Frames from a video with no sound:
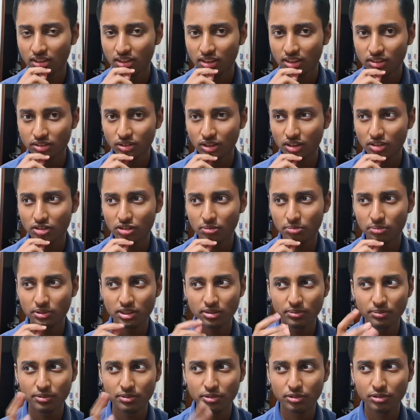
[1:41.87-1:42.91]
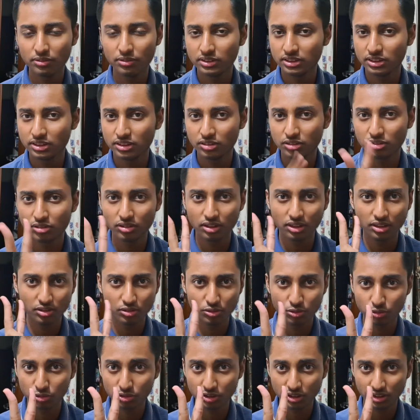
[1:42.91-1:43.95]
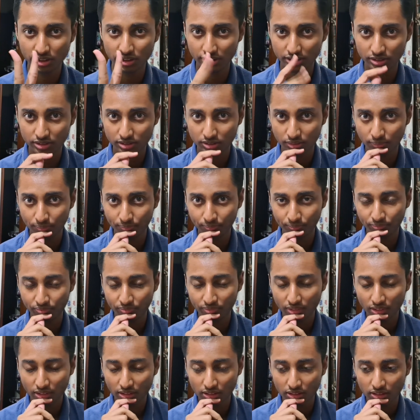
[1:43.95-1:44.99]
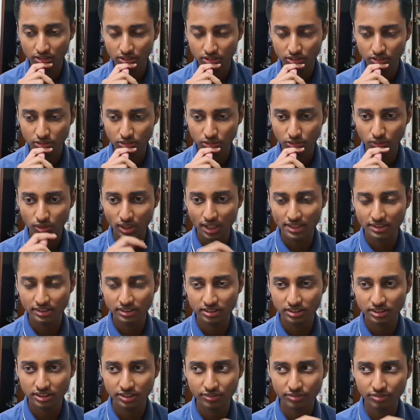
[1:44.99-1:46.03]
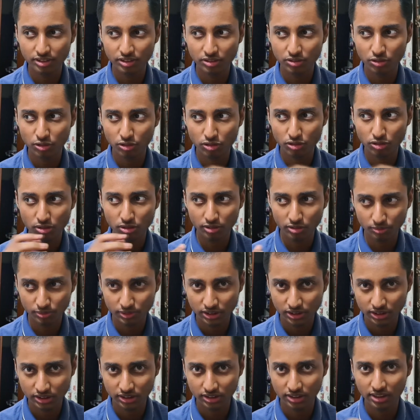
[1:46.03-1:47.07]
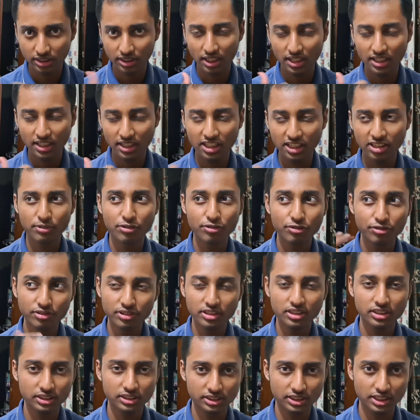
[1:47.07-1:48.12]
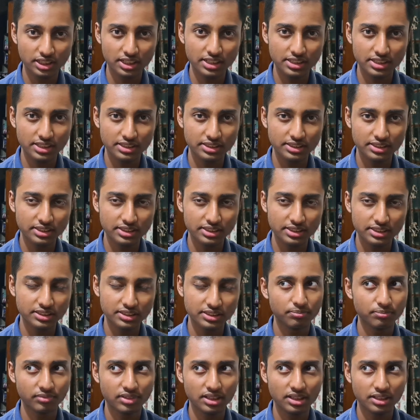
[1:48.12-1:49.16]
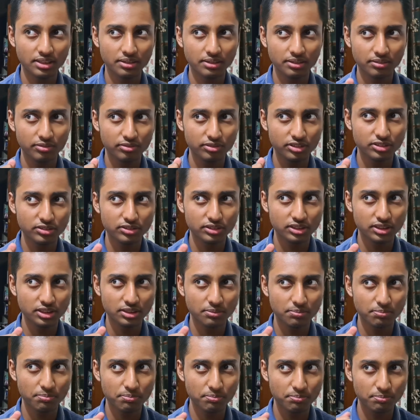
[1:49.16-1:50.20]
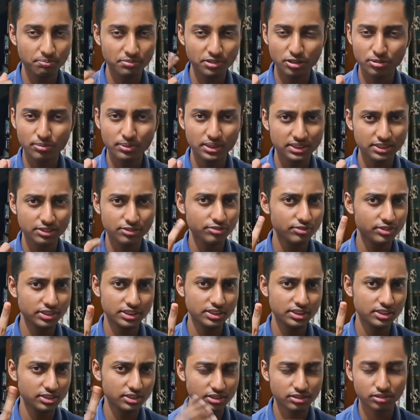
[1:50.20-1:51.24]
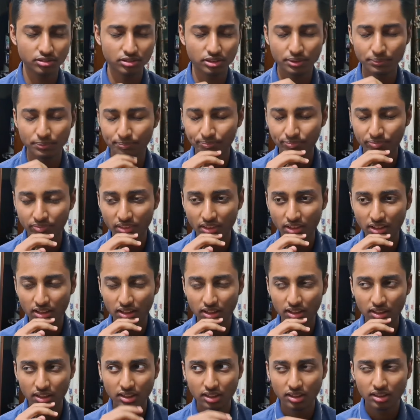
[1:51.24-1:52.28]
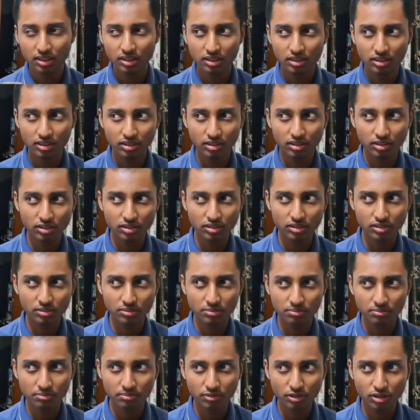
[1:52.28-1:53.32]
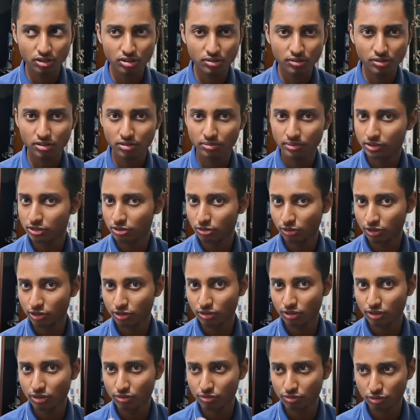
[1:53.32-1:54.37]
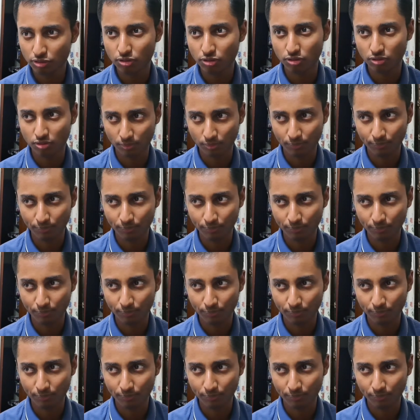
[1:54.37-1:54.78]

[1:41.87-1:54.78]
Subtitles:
So I completed my O levels in like two sittings. So I shifted to October November session. Then I gave my first AS exam, like which was like pure math and physics only, on October November 2024.